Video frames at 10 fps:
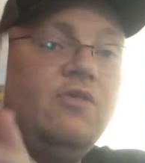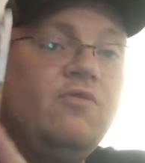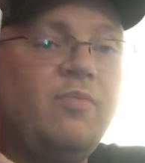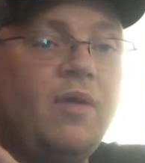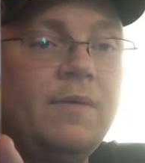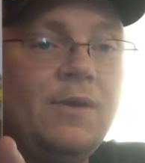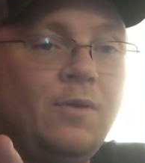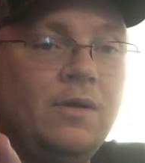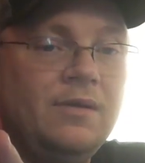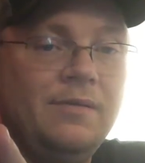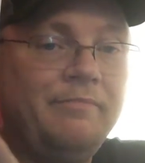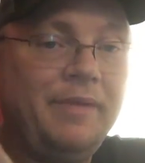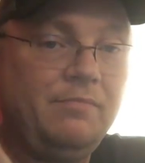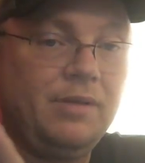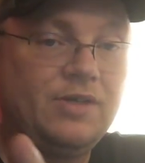of you are probably going,
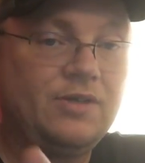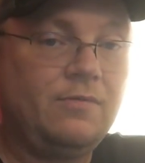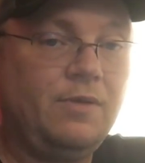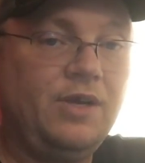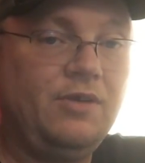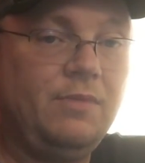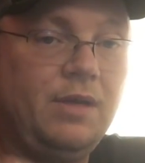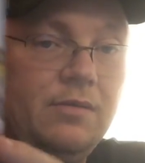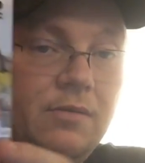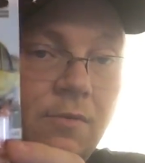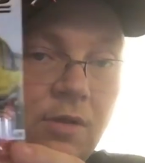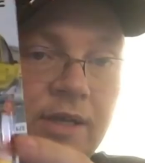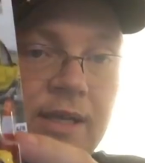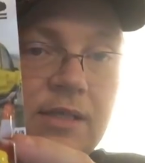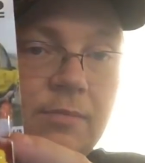big blister, what do you mean? Well,
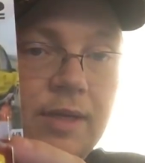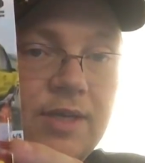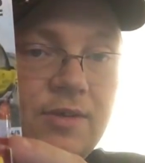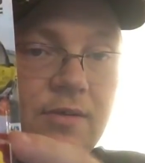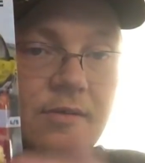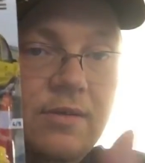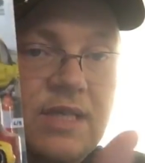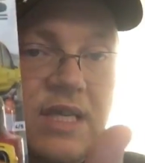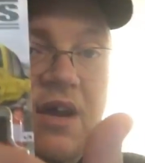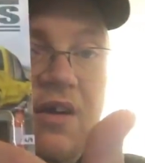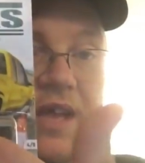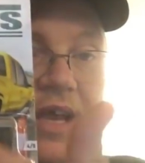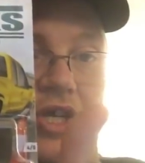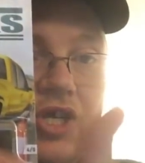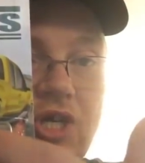look at the blister. See all the
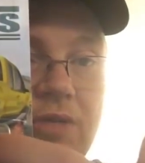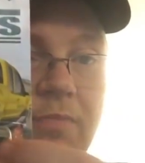extra